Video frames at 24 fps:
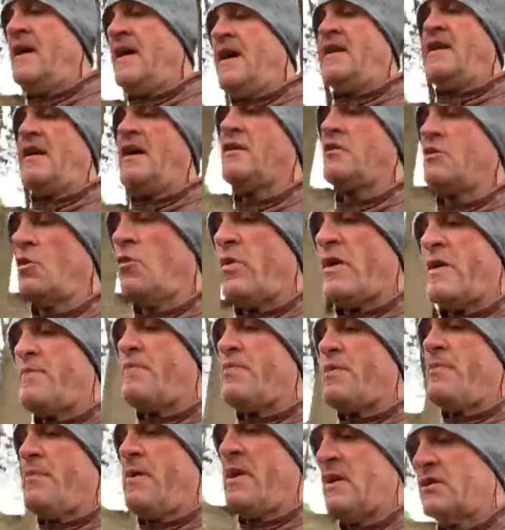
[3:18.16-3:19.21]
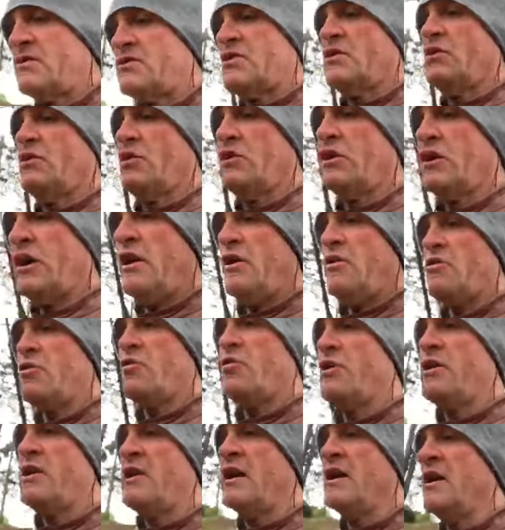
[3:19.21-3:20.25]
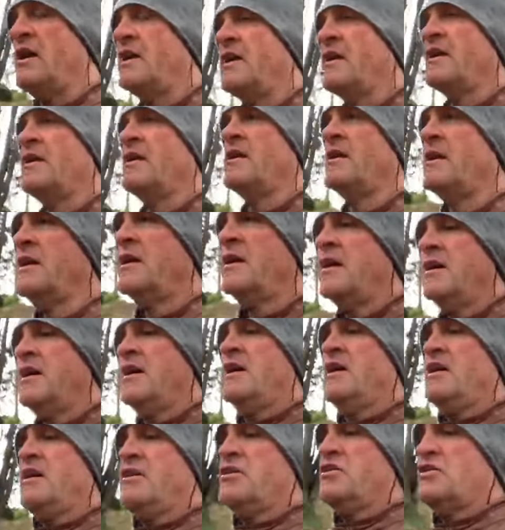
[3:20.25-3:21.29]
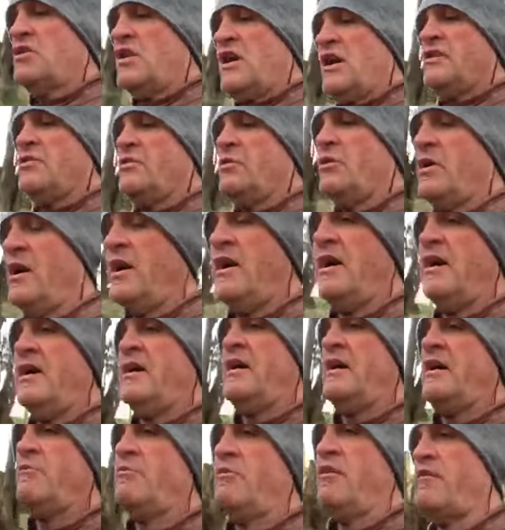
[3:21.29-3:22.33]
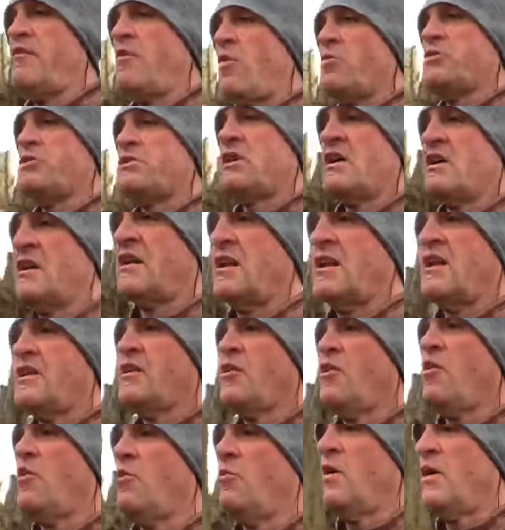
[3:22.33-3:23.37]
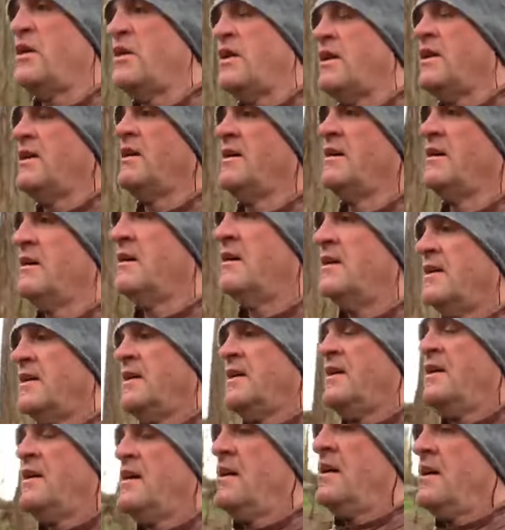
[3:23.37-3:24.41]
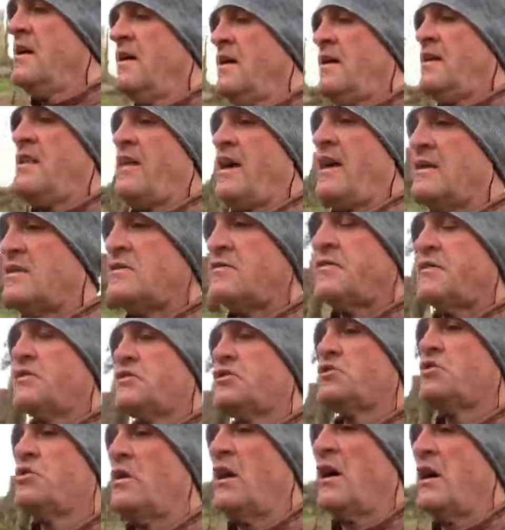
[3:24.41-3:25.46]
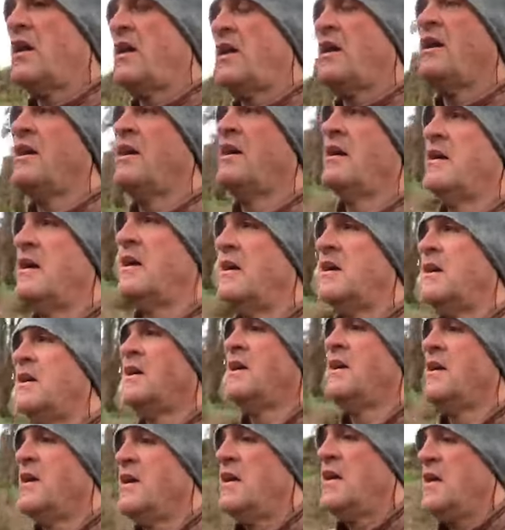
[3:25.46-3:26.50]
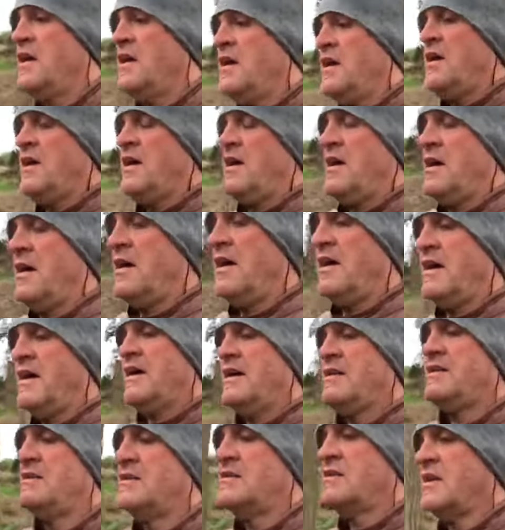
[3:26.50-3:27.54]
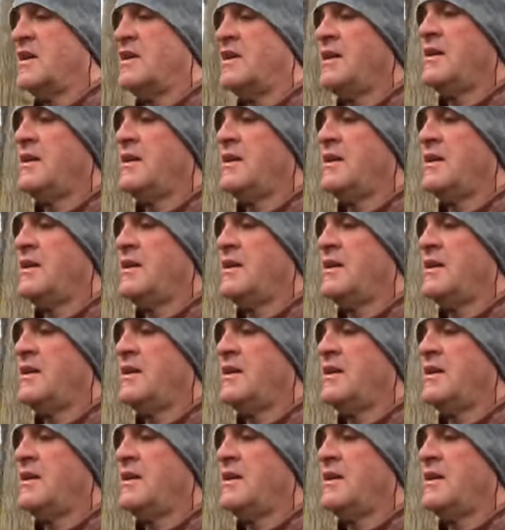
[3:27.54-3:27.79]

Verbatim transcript: and aren't quite prepared to look at our own shadow and we've all certainly got one that's for sure. And